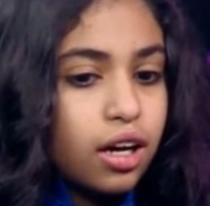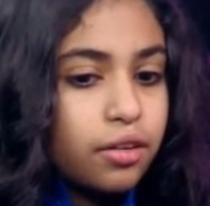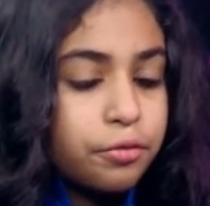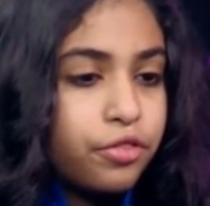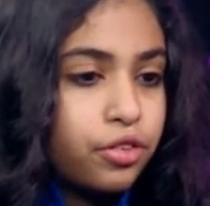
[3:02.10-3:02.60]

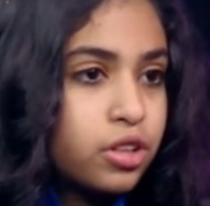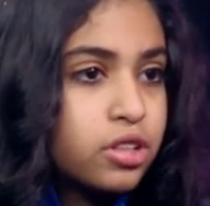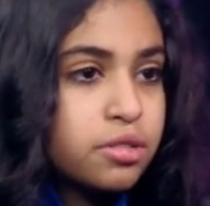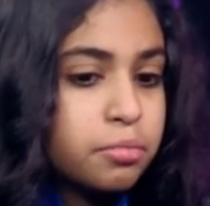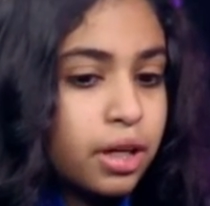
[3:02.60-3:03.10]
floor is
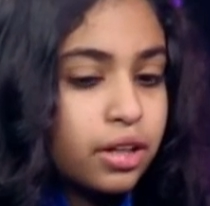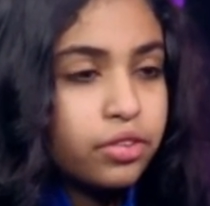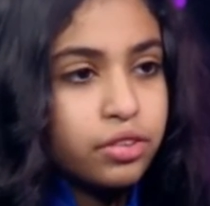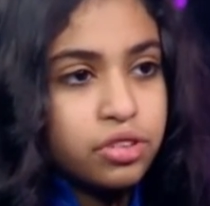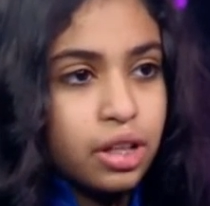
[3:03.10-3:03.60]
my
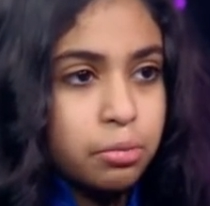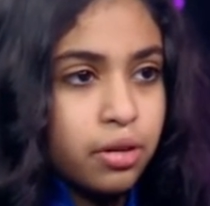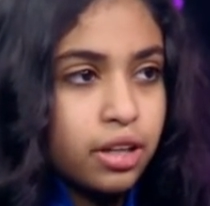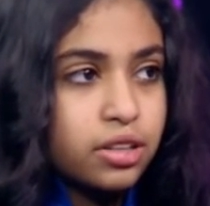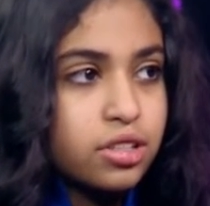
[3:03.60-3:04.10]
favorite
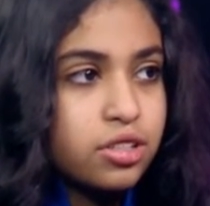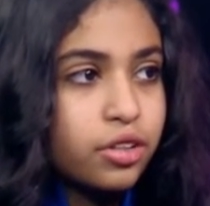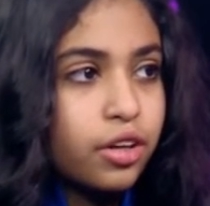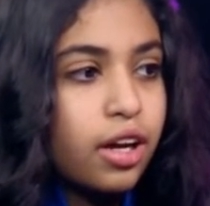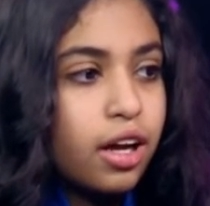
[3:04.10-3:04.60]
apparatus, so
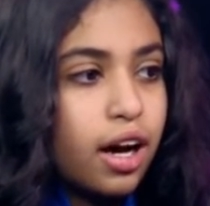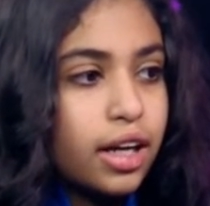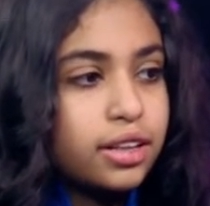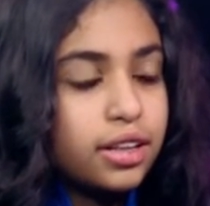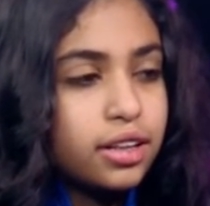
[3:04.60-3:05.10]
I
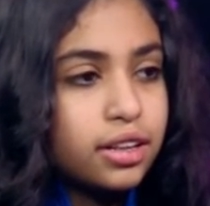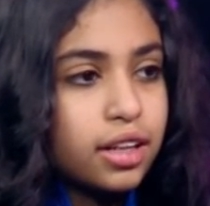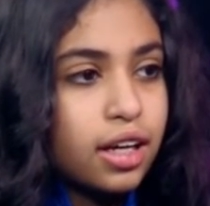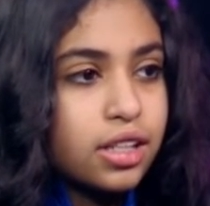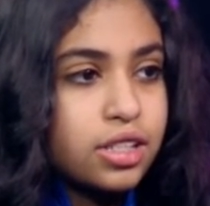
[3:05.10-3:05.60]
take it
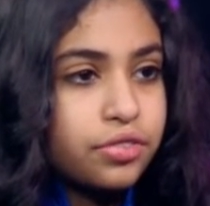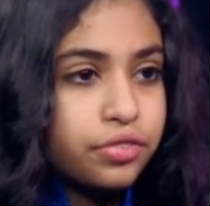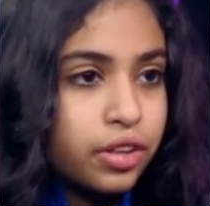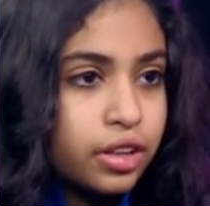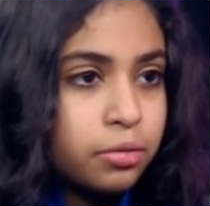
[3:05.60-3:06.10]
as
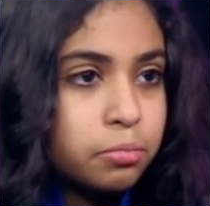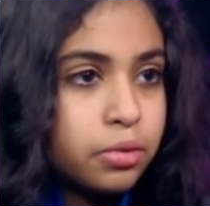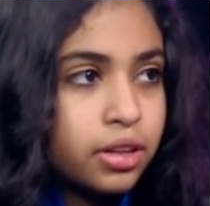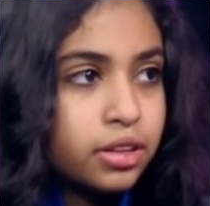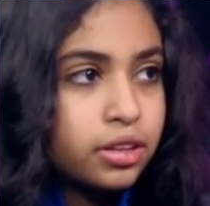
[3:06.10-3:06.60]
fun.
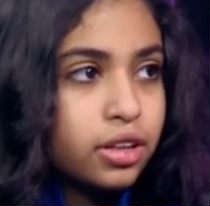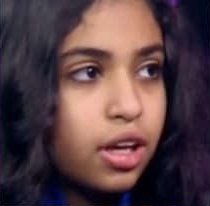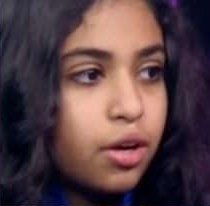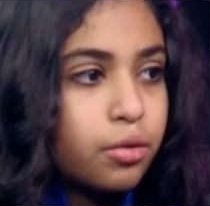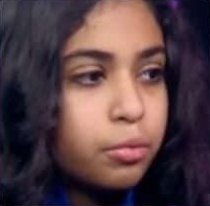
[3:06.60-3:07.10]
But
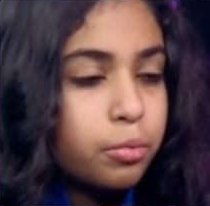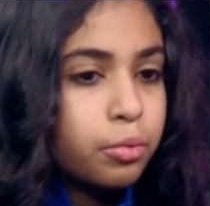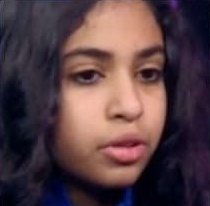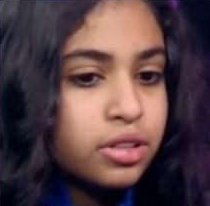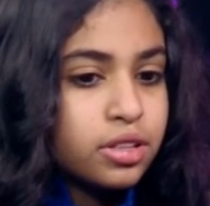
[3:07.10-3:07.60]

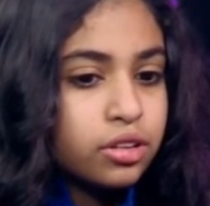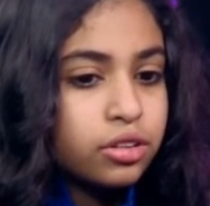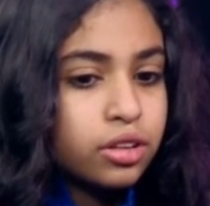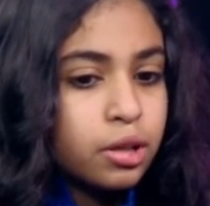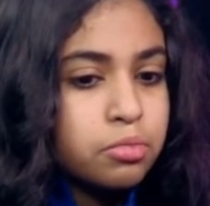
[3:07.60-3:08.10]
once it
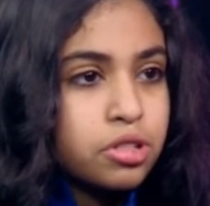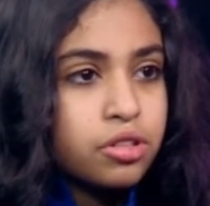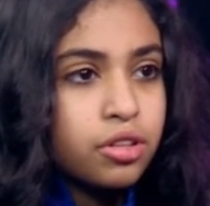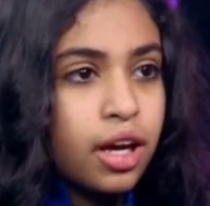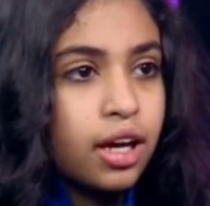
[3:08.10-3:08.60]
comes to
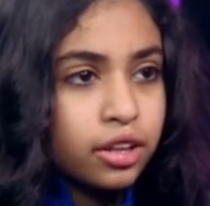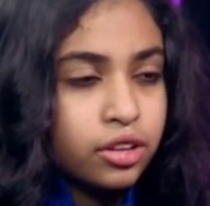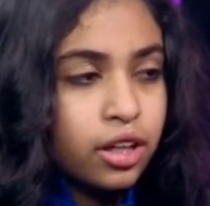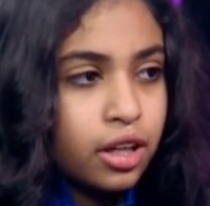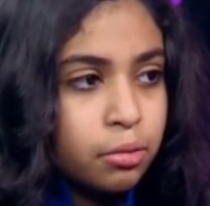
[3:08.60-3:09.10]
the actual
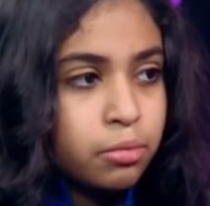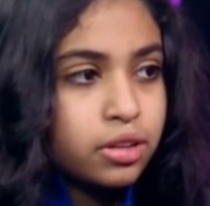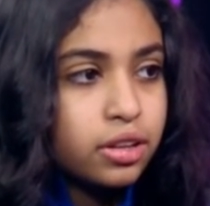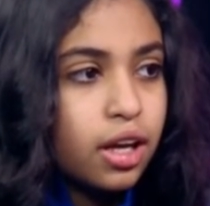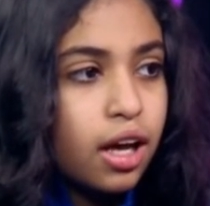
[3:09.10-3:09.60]
element,
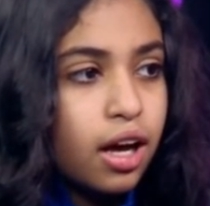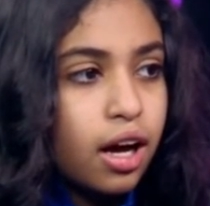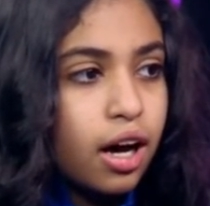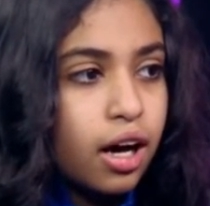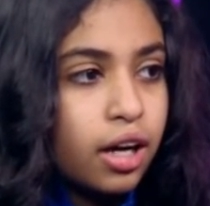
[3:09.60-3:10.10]

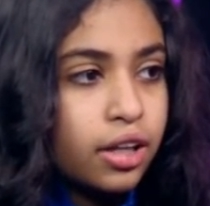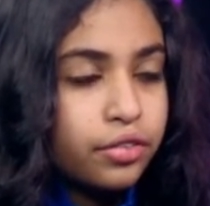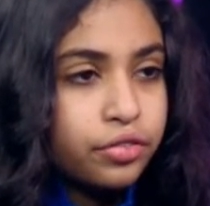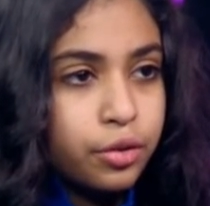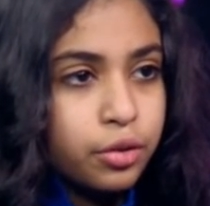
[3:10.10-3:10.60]
I
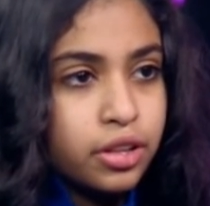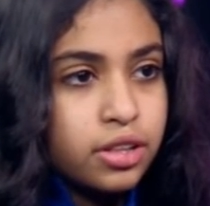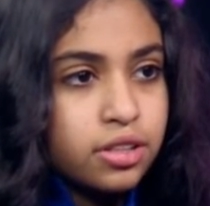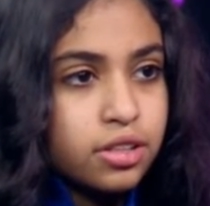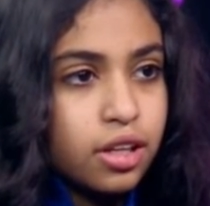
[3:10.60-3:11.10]

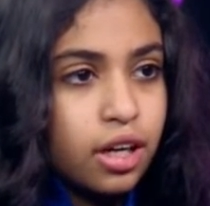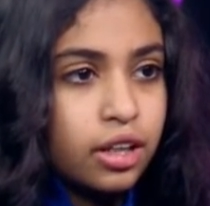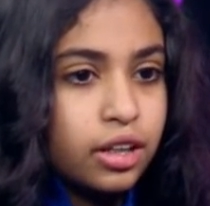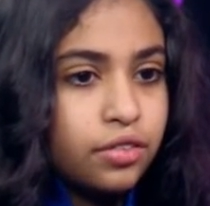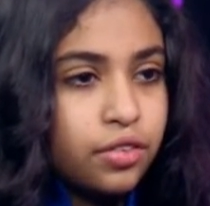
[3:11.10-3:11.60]
focus, mm-hmm. I
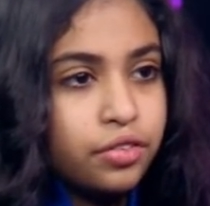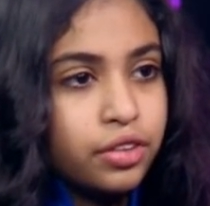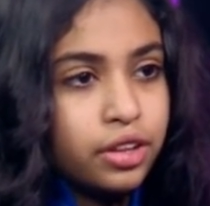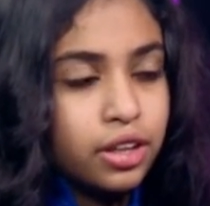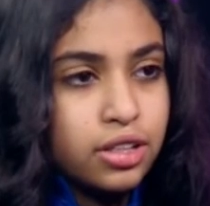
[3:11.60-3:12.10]
leave the fun
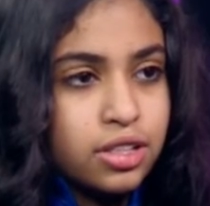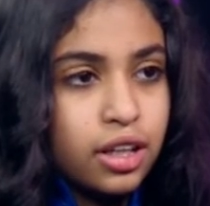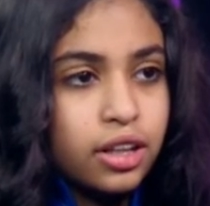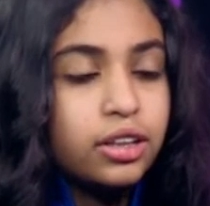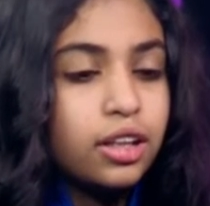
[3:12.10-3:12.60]
aside.